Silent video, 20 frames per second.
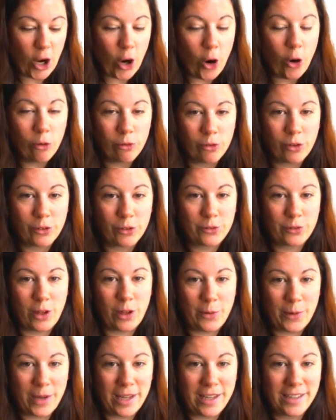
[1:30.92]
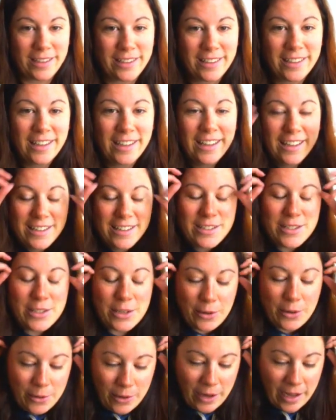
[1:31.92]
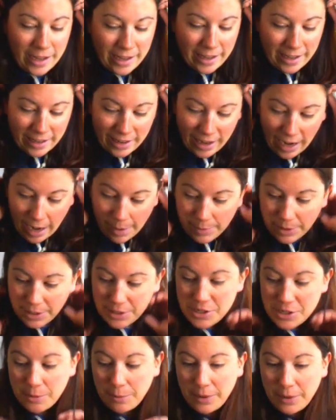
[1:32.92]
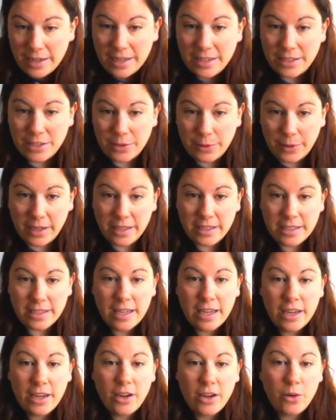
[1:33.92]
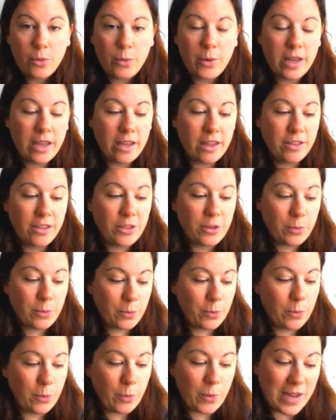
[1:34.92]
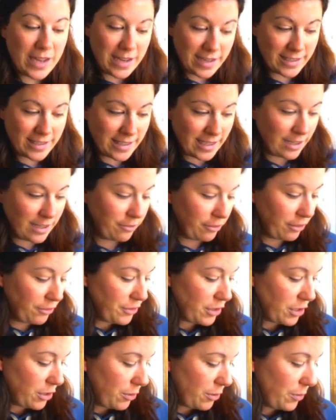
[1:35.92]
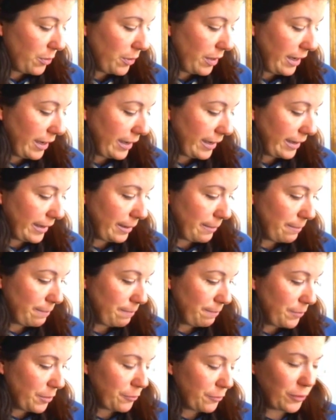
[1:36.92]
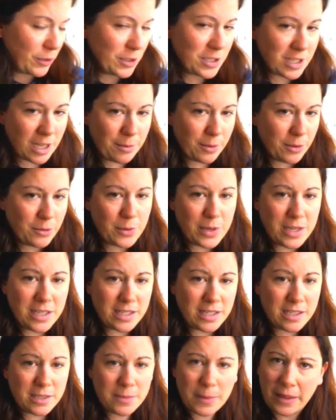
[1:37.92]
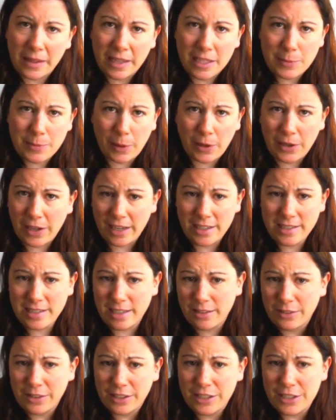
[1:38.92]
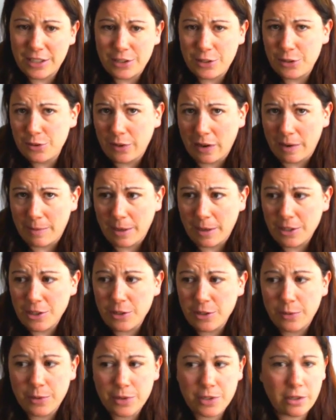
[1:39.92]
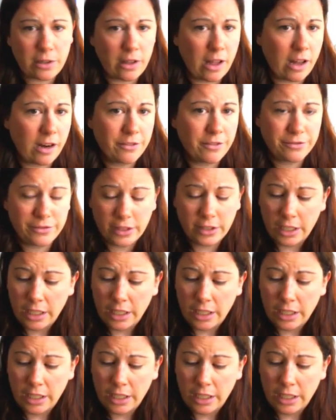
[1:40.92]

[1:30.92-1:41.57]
overflowing. So I'm going to jump right into it with the weeks in review. The first couple of weeks since my last podcast, I really didn't do very much. It was a lot of,